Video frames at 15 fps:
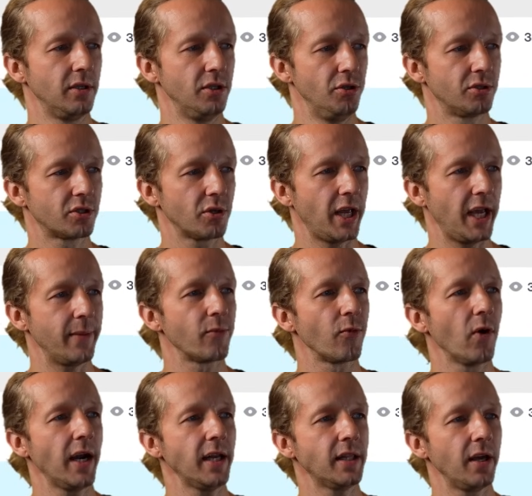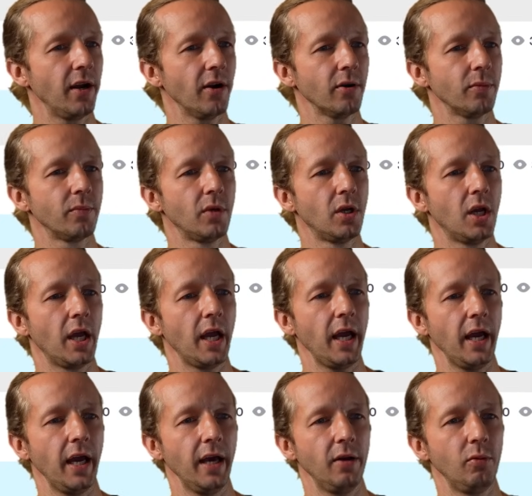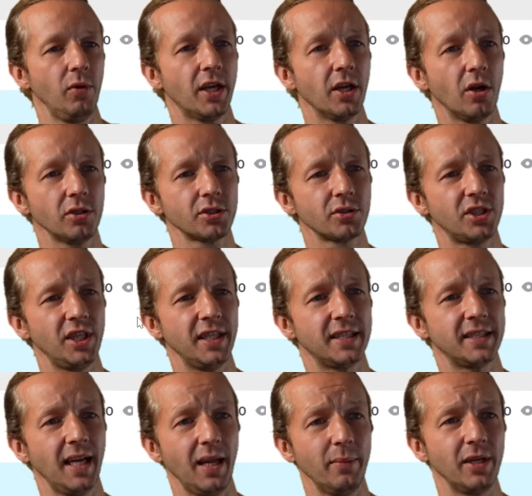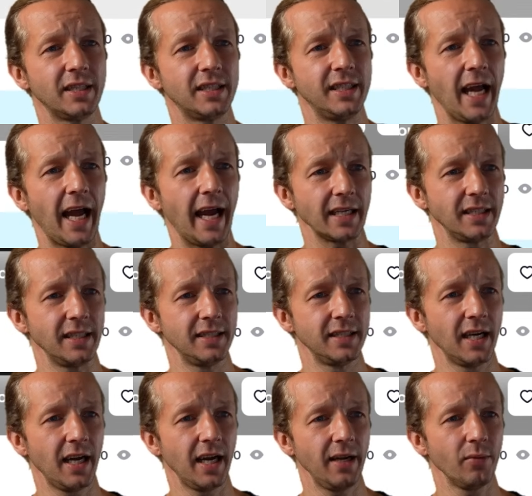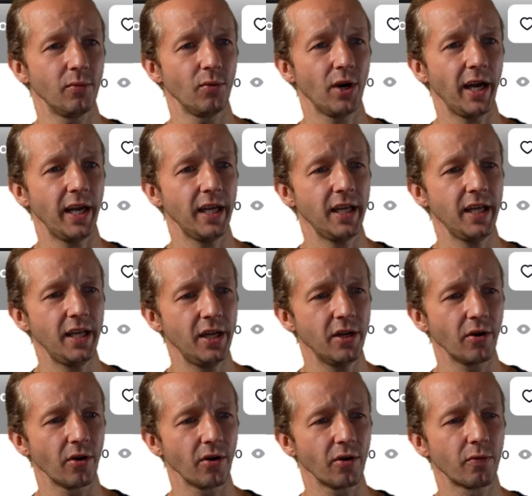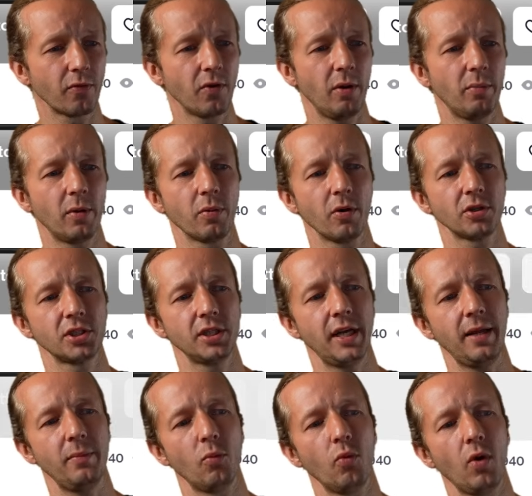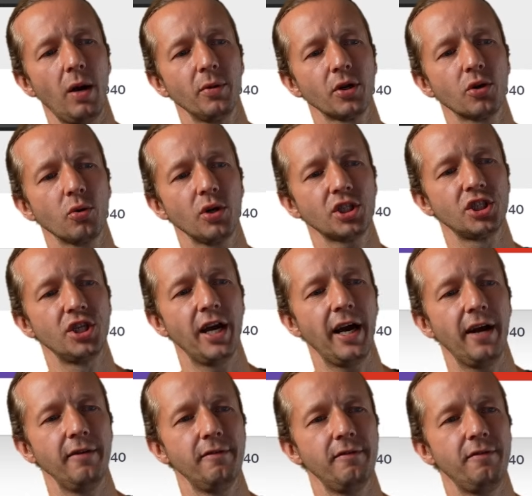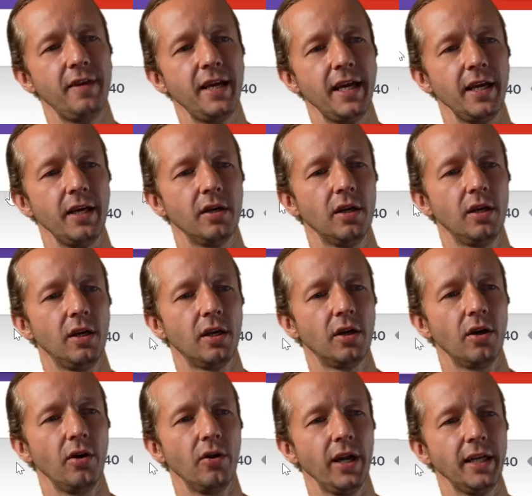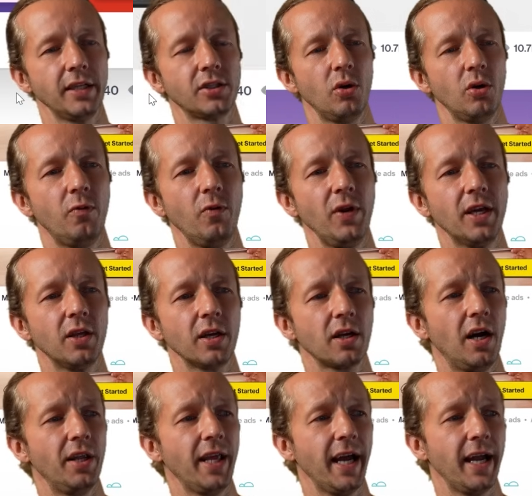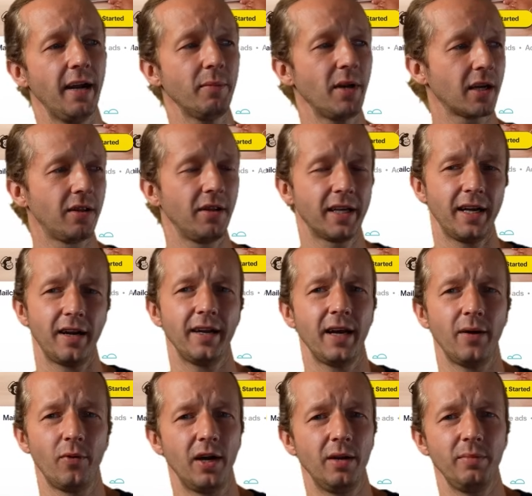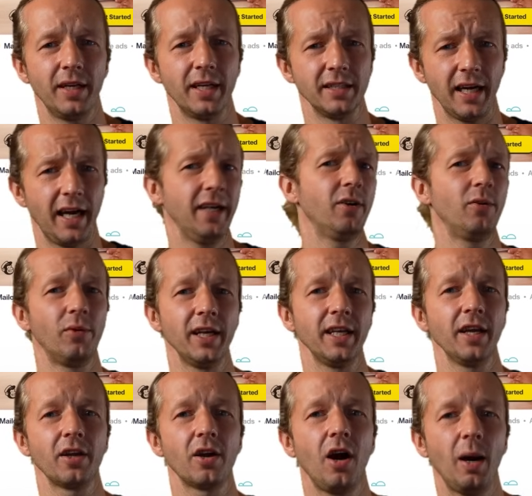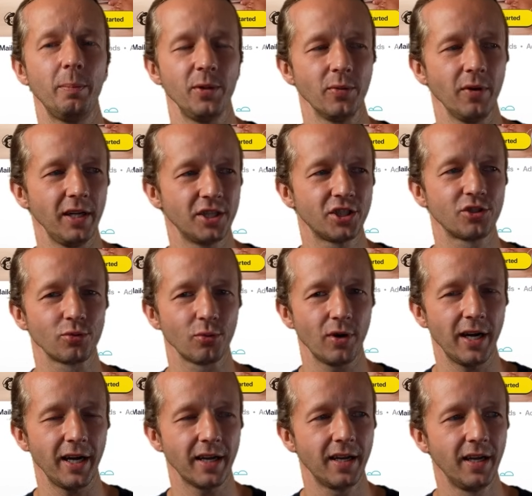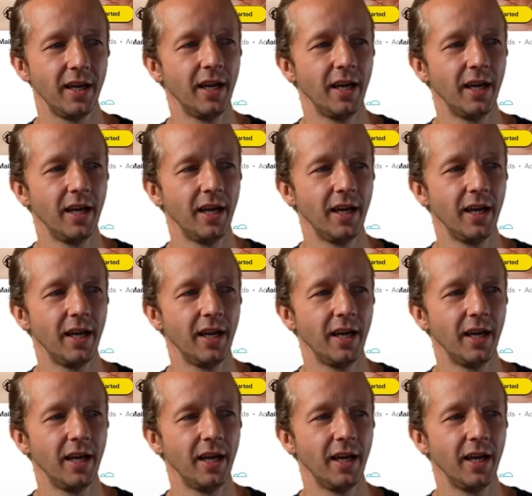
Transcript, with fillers: username right there. And we can also see the same exact design right here from a person named Ramakrishna V. All right, so we click on that, I'm not clicking on that one because I don't want to get copyright struck.